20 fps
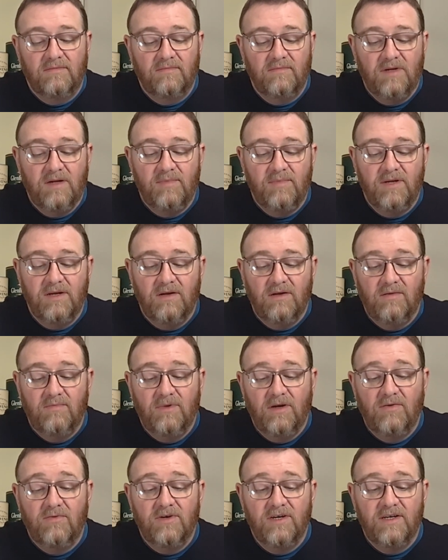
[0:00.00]
Maybe not,
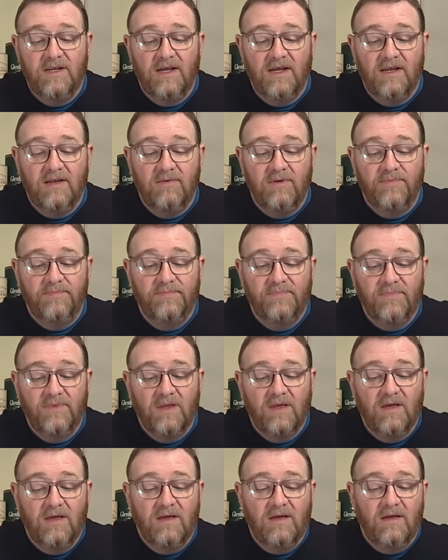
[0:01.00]
but I'll read it anyway.
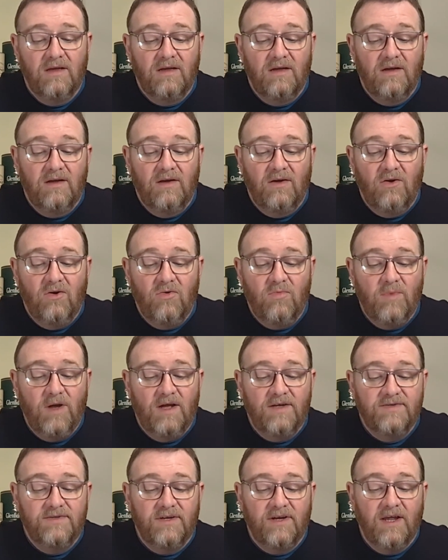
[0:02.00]
Old
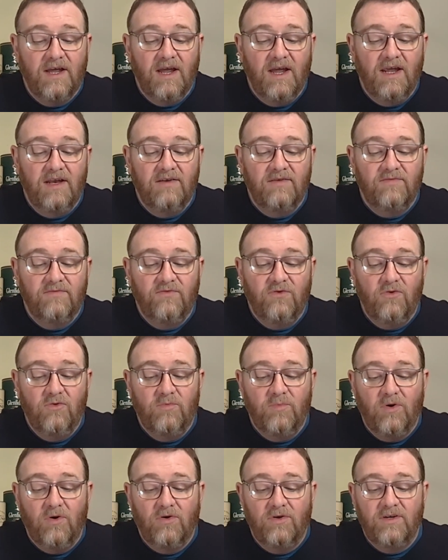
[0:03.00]
Master Hen,
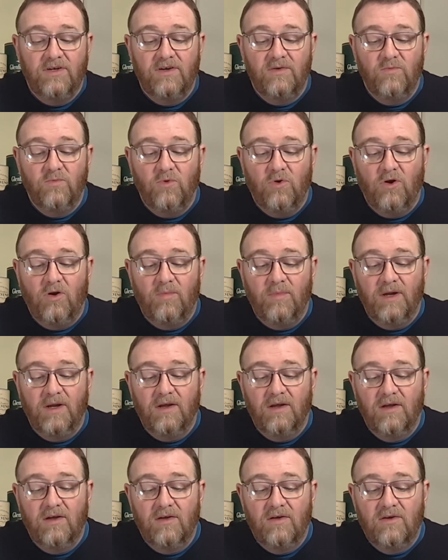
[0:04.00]
full-bodied and
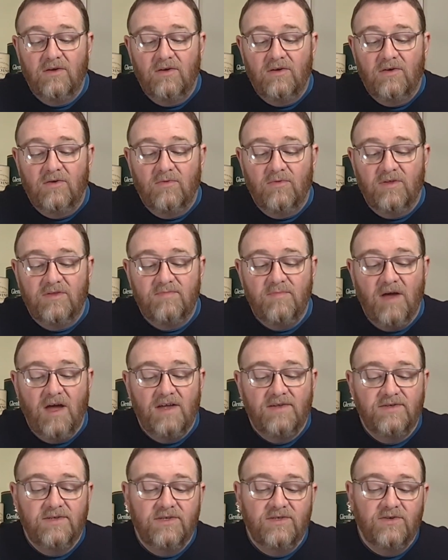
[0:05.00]
warming, with
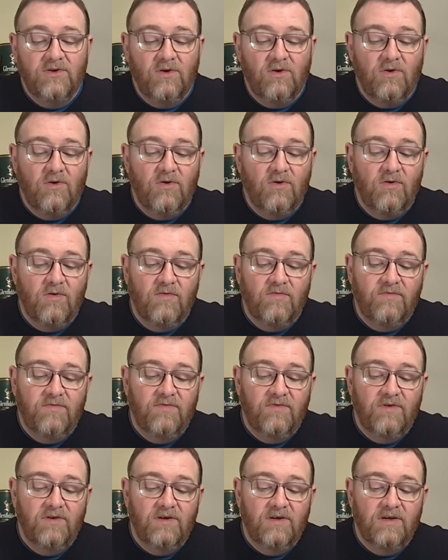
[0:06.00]
masses
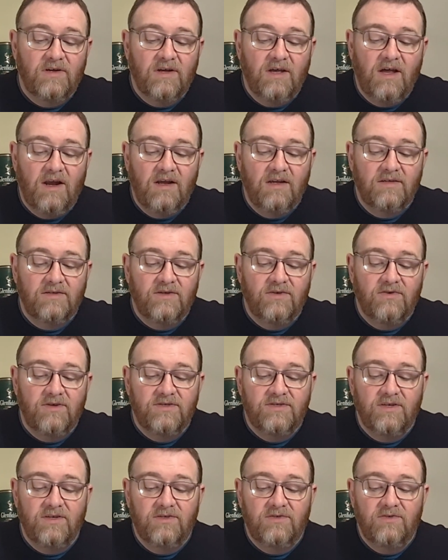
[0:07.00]
of
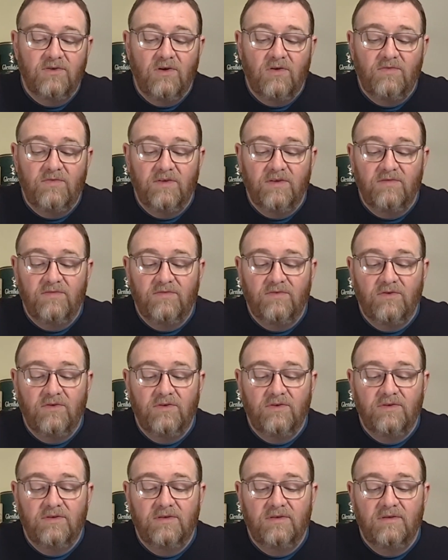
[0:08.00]
characteristic toffee and
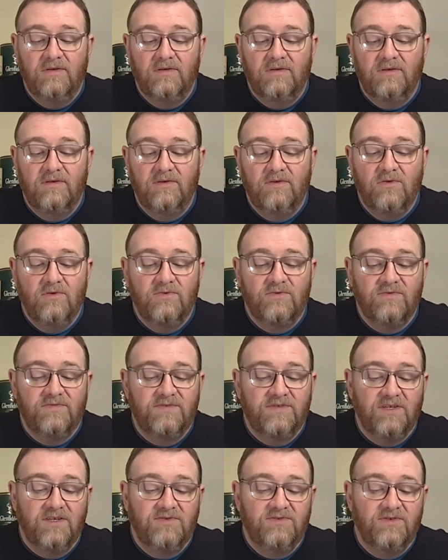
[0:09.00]
fruit, notes of
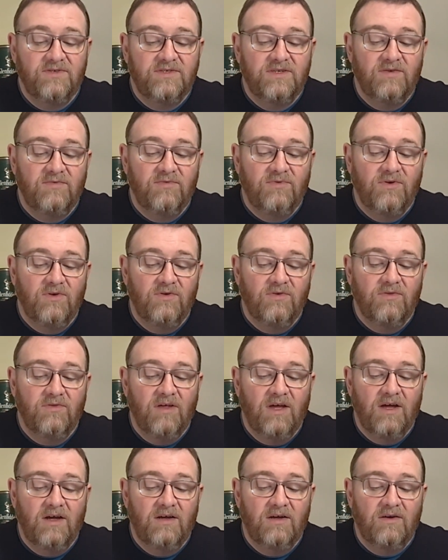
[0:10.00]
citrus, you've got all
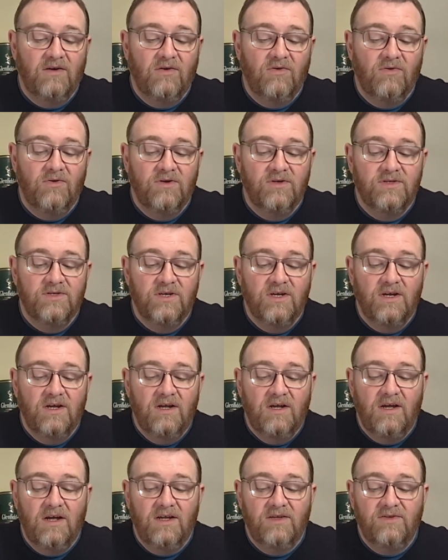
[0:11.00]
that, orange,
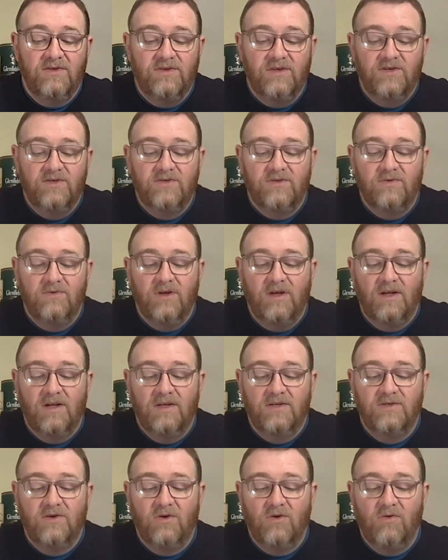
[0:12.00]
and traditional
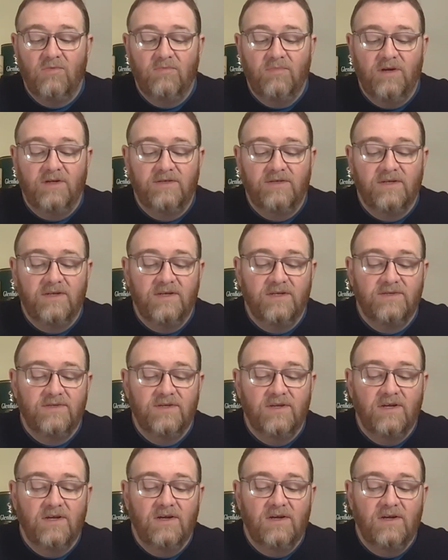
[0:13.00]
English hop bitterness.